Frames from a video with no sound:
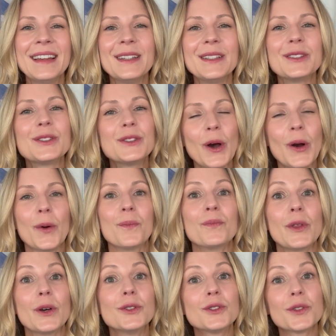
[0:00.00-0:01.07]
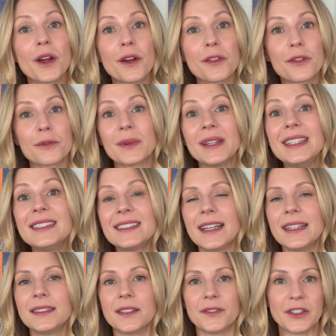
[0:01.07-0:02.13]
So those are our 3
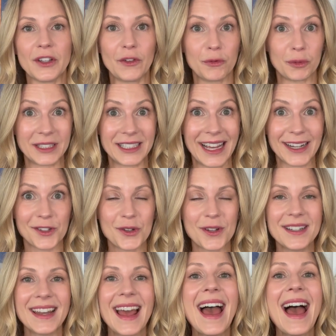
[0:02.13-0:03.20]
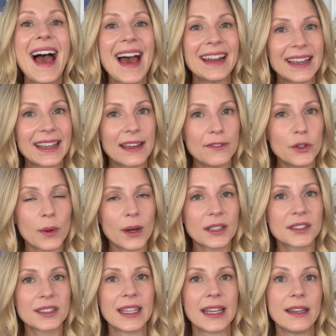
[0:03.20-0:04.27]
states of self-protection. And I give you our
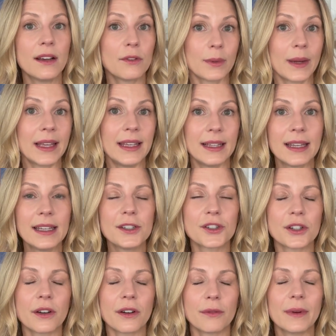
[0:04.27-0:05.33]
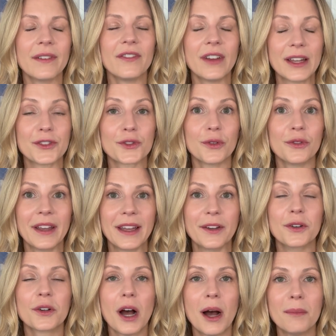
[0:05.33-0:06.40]
state of regulation, our ventral
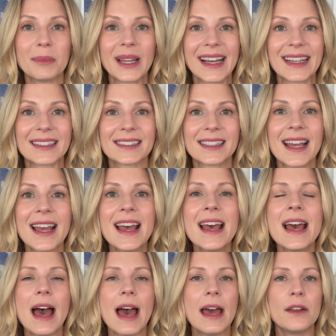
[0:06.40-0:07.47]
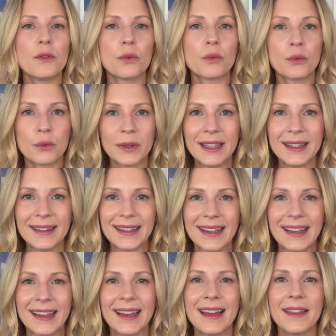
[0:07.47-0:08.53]
vagal complex. And
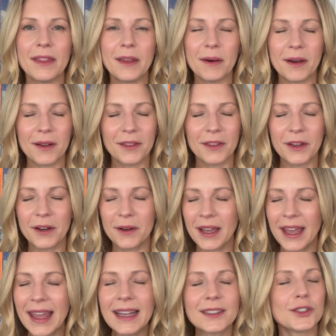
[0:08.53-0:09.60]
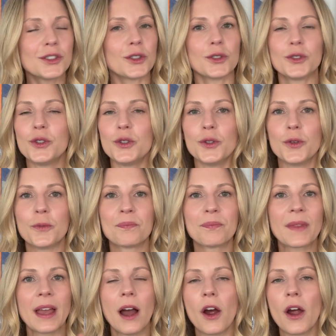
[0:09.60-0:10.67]
really the answer to
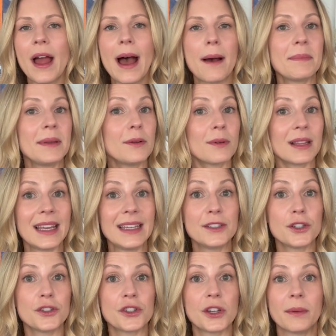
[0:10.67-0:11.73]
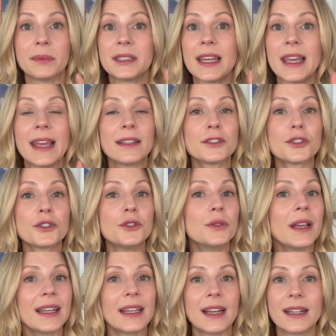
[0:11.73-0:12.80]
our happy relationships, the answer to
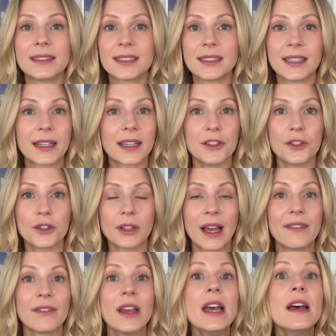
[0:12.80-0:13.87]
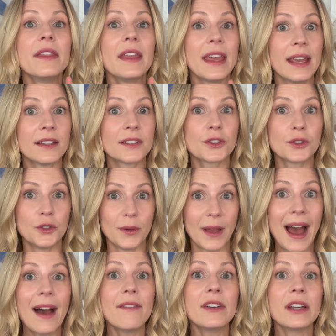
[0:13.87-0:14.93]
getting unstuck in your life, the answer to
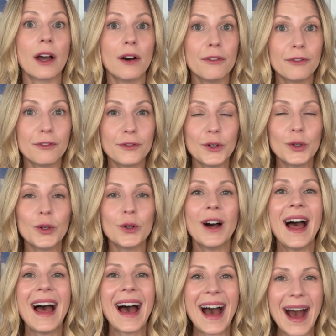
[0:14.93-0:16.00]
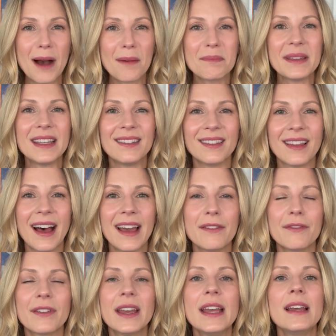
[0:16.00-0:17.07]
having a full, happy
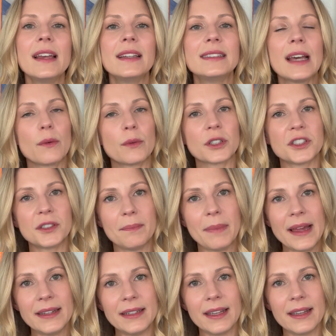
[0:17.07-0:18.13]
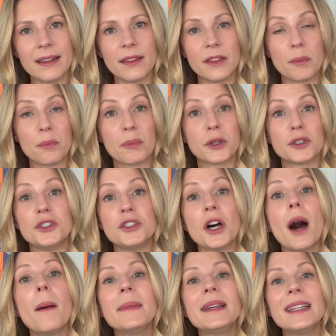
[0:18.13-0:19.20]
life is that we're spending the
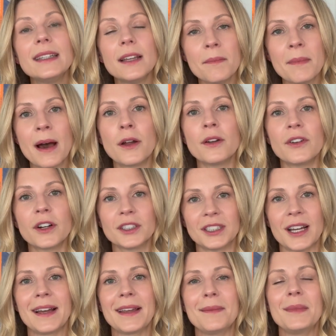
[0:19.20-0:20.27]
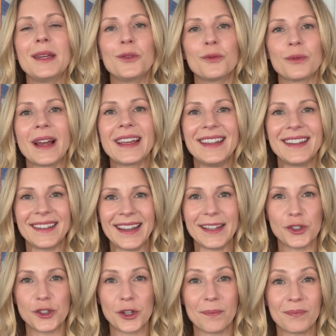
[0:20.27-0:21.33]
predominant amount of our time in
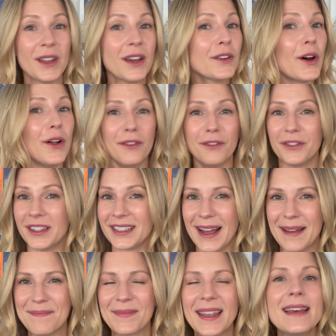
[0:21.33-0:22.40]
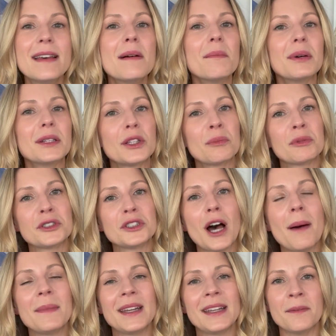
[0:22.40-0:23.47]
regulation. Not all of the time, but the
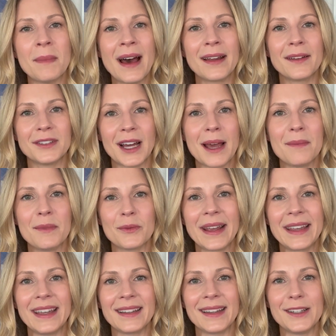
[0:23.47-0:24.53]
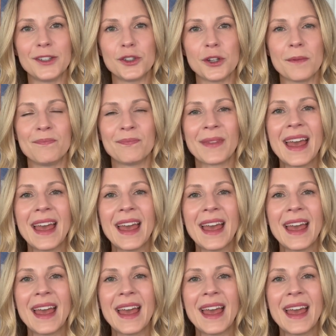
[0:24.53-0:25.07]
predominant amount of time in regulation.